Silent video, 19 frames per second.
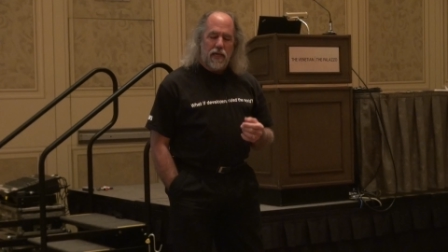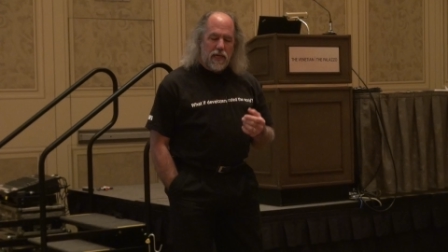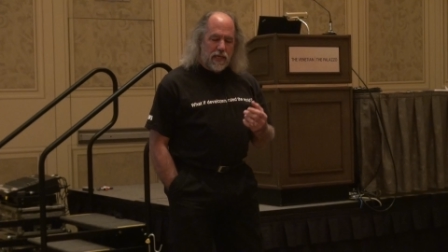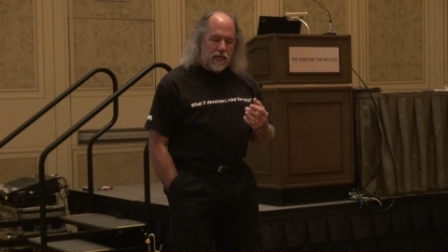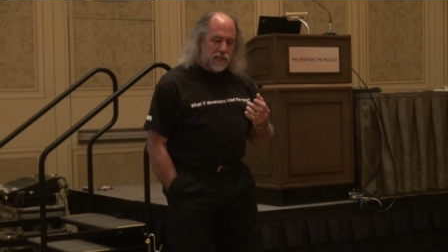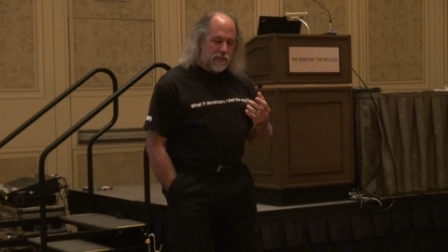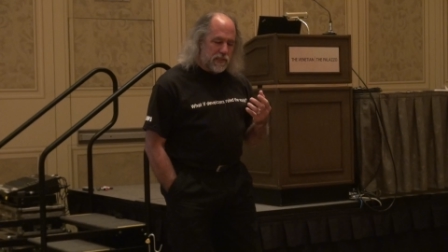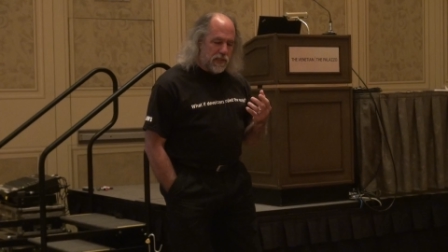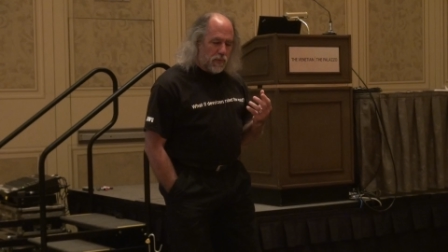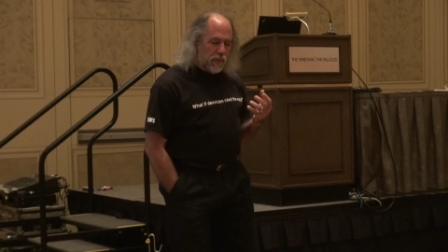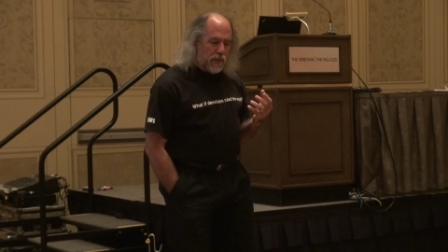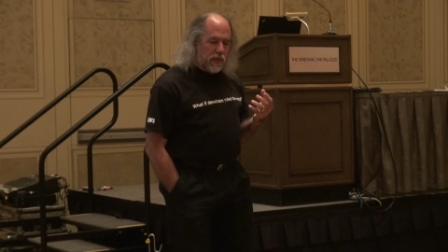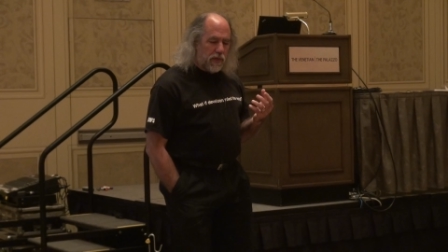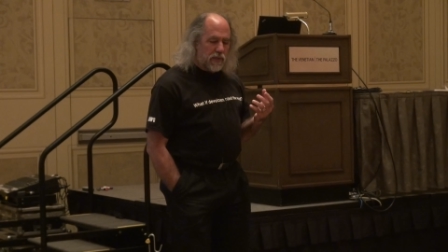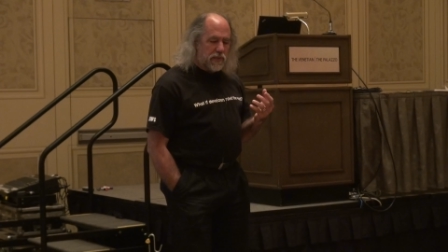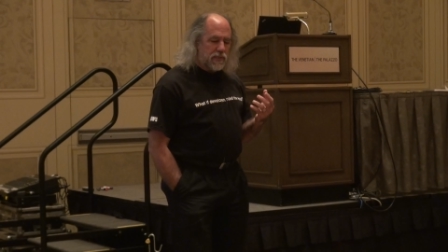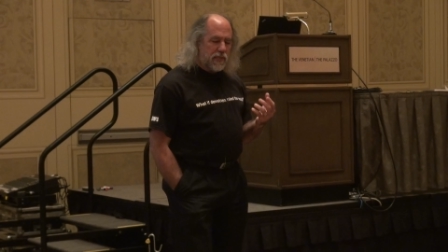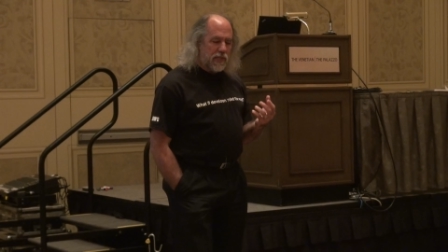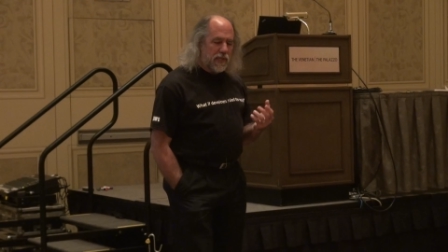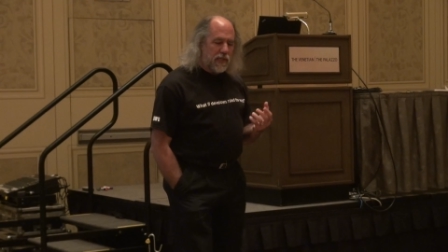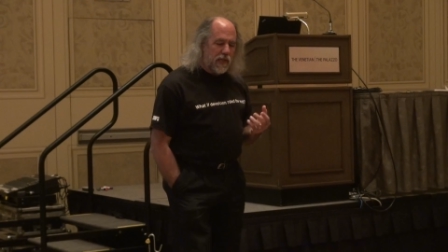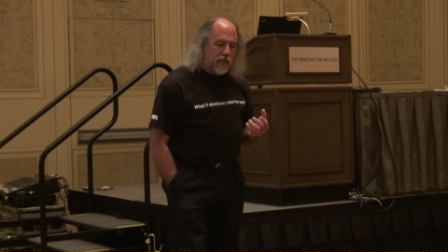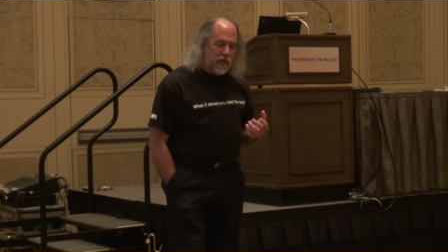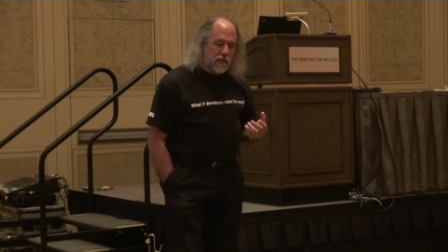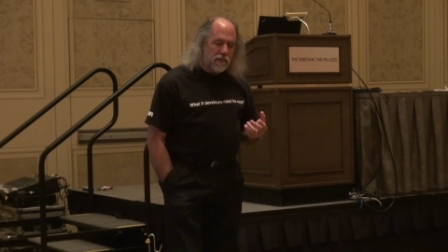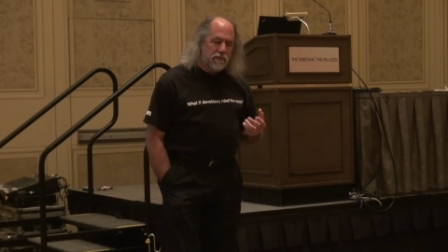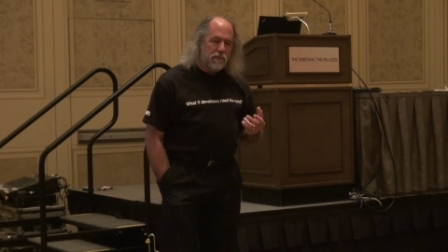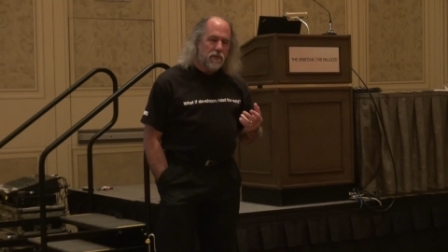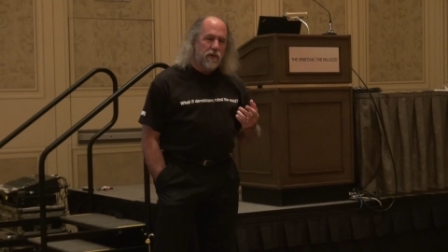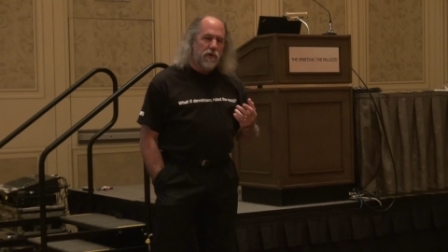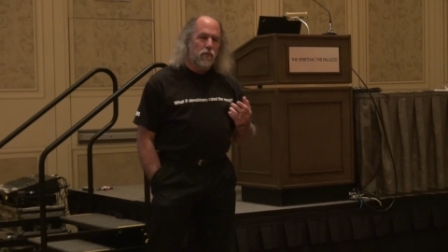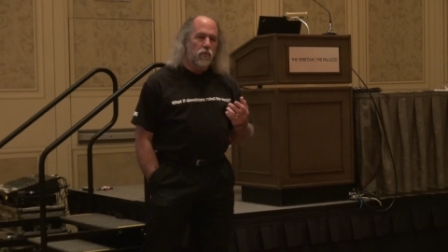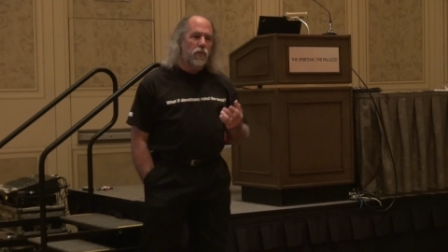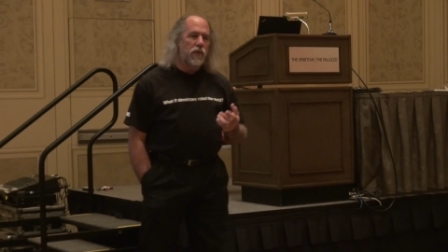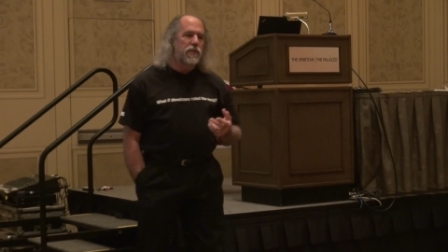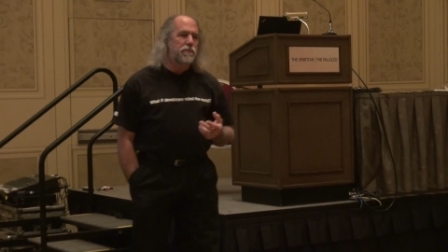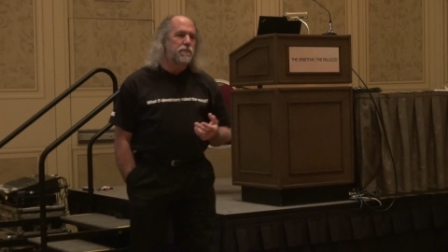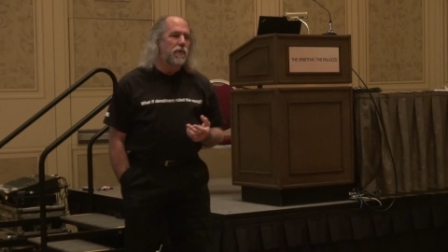is that we are sitting in a very
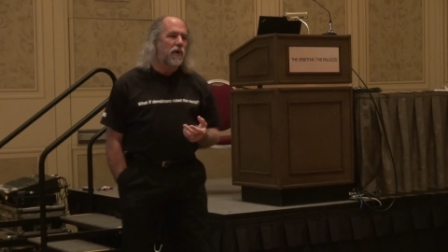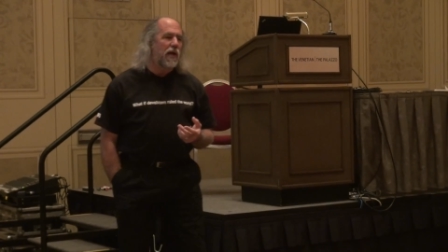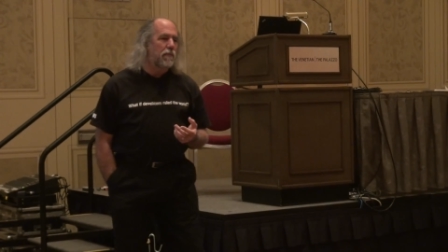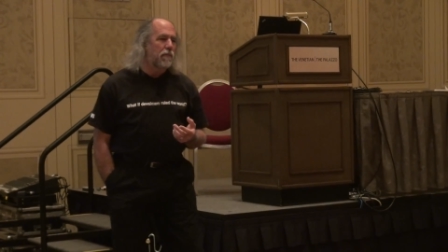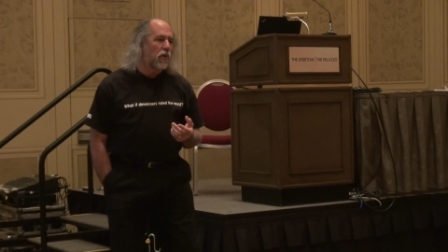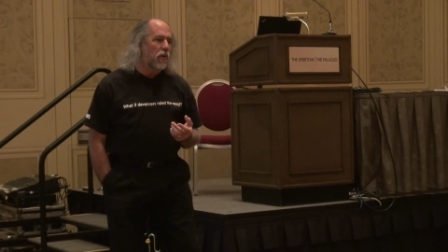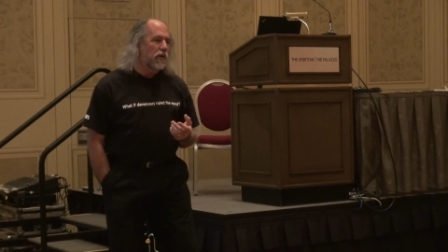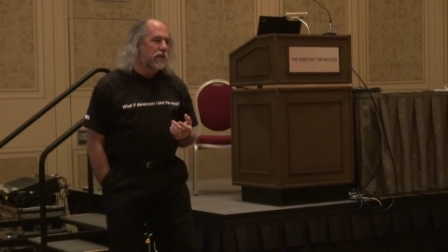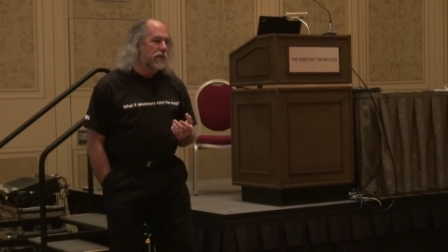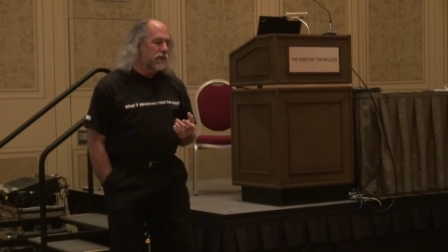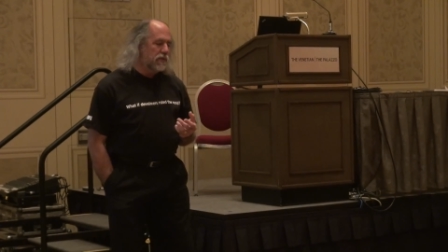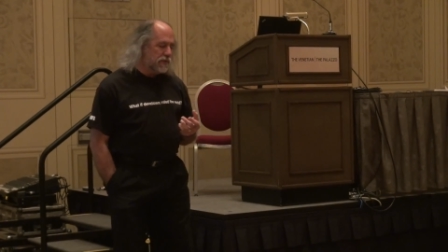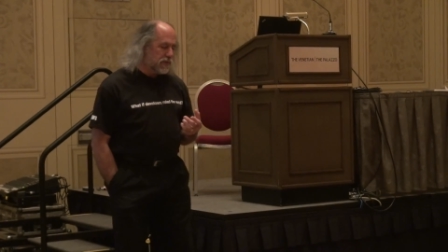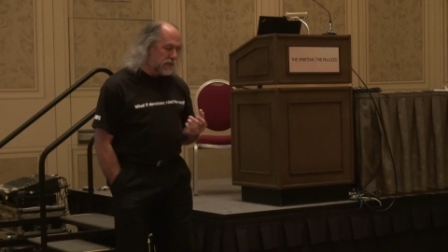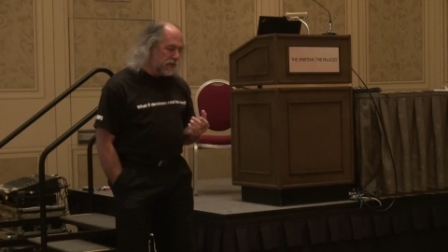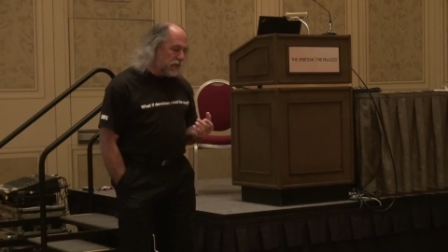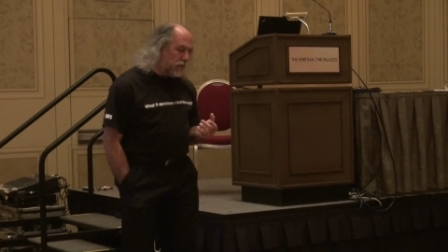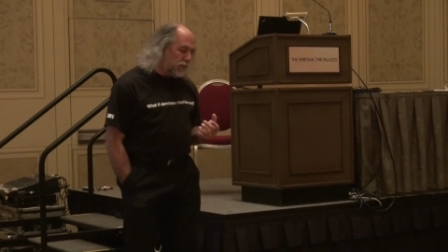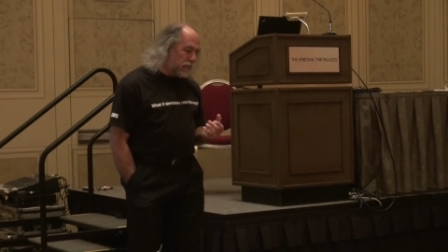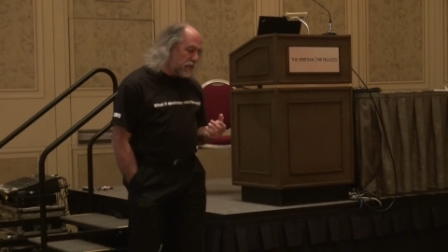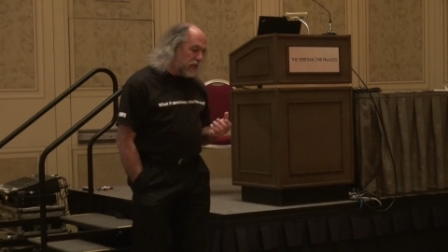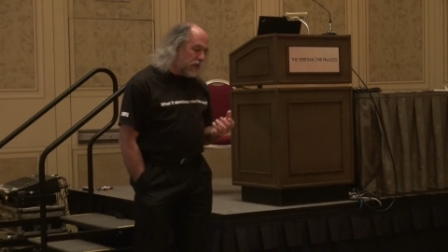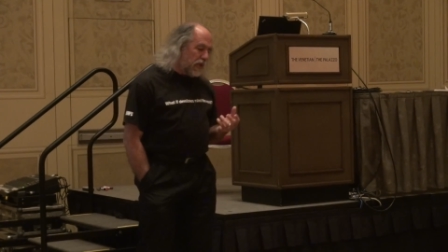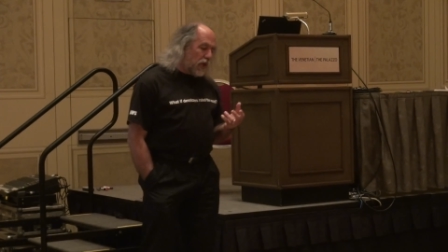rich primordial soup